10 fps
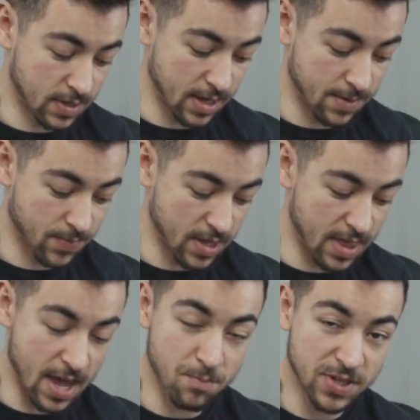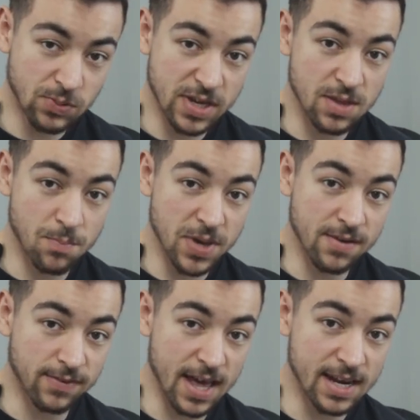Okay, and then between the B
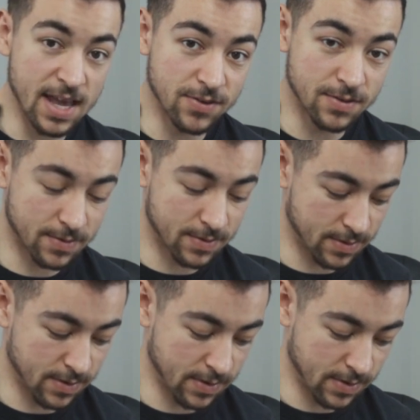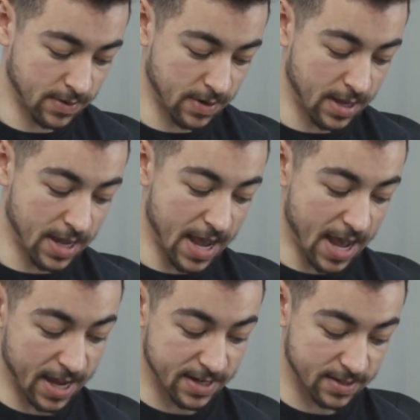flat 11
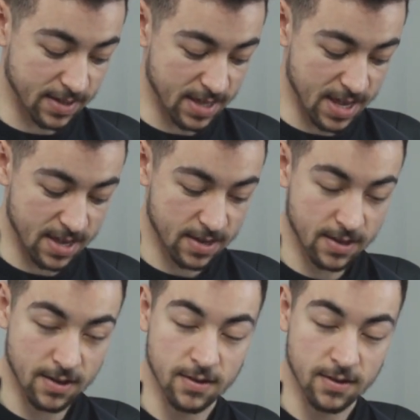and the